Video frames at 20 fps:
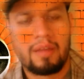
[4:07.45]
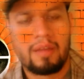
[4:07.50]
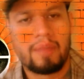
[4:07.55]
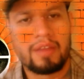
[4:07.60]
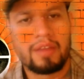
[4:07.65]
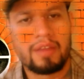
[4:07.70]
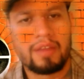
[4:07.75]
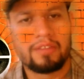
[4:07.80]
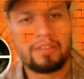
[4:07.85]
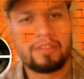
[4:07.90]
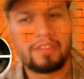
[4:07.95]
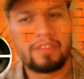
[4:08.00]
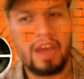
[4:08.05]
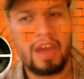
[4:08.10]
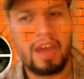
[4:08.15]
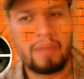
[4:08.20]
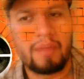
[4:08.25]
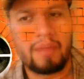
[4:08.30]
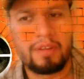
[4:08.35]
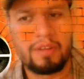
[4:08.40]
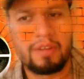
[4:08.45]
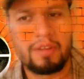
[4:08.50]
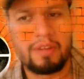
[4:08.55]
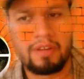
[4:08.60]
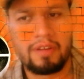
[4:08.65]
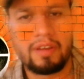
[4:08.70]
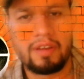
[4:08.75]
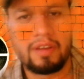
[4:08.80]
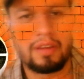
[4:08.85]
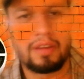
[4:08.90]
By this time,
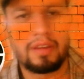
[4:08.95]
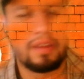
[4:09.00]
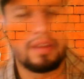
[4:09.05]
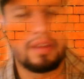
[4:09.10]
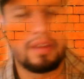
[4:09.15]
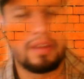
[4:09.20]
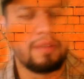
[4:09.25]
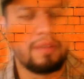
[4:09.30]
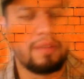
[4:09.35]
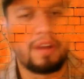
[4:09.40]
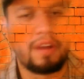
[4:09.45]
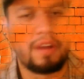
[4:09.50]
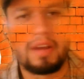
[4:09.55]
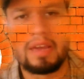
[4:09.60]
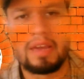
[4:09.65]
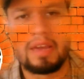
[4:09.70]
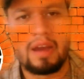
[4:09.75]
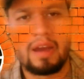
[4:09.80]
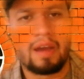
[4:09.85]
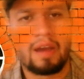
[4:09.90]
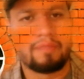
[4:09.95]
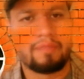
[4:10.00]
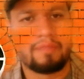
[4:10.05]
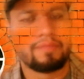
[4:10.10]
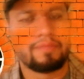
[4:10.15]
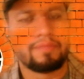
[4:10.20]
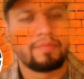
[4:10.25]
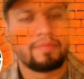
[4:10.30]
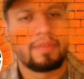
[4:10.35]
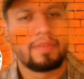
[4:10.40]
he was already,
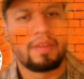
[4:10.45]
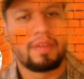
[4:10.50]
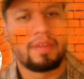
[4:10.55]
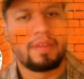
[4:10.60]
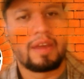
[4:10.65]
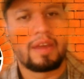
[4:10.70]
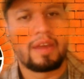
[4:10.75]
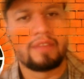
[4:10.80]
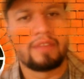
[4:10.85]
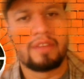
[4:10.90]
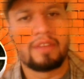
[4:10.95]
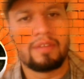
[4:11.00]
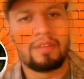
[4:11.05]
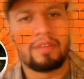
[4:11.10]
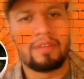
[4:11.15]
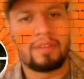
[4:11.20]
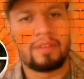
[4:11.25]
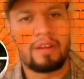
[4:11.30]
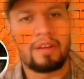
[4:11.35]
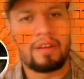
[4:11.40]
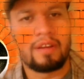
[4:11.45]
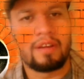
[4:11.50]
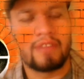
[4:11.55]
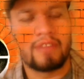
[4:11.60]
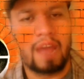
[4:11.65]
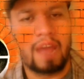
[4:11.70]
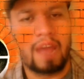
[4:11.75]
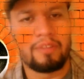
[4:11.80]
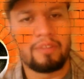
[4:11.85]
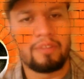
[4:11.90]
like I said, he was already
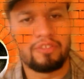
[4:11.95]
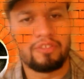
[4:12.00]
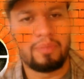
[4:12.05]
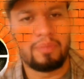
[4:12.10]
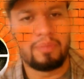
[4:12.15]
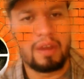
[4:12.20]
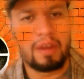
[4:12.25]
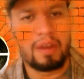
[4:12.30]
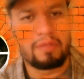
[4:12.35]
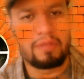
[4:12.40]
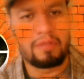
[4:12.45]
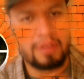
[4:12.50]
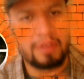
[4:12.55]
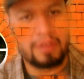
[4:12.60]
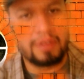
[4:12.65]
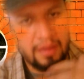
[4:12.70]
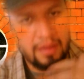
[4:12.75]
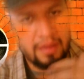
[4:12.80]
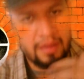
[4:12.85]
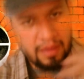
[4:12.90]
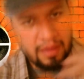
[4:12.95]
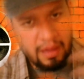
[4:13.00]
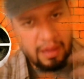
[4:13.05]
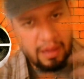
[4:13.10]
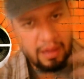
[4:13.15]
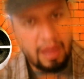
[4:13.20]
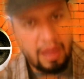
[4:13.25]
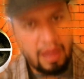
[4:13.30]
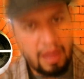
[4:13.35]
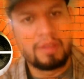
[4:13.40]
established. But it really
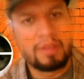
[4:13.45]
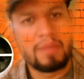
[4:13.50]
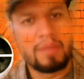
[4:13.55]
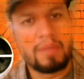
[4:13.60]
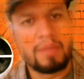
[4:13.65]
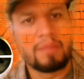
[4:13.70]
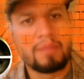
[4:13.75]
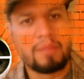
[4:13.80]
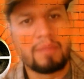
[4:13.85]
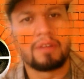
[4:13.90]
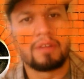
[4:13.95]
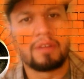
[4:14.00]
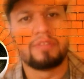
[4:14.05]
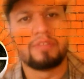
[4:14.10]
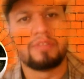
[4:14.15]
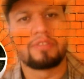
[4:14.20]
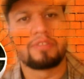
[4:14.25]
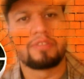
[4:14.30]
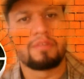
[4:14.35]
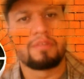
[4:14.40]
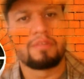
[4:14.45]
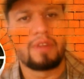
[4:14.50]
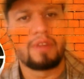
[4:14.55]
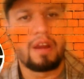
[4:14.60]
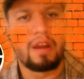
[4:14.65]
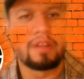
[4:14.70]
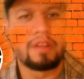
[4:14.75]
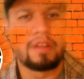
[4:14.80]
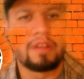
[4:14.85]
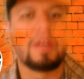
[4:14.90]
made Mel Gibson's
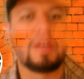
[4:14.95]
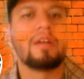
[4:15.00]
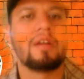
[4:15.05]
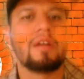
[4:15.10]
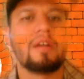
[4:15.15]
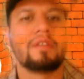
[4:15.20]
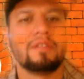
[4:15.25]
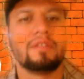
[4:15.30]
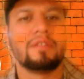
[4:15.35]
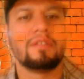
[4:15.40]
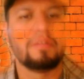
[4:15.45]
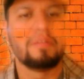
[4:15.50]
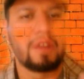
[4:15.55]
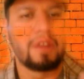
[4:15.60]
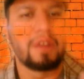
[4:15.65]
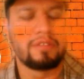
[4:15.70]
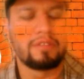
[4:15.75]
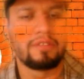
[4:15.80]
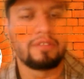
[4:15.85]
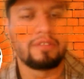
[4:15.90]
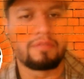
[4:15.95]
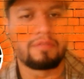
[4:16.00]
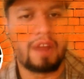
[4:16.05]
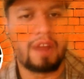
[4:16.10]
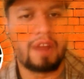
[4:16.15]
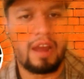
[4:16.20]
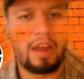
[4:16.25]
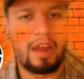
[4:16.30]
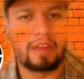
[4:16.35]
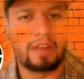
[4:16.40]
career. And later, of course, he went on to
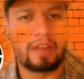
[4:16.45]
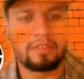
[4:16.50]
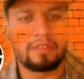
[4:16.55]
direct.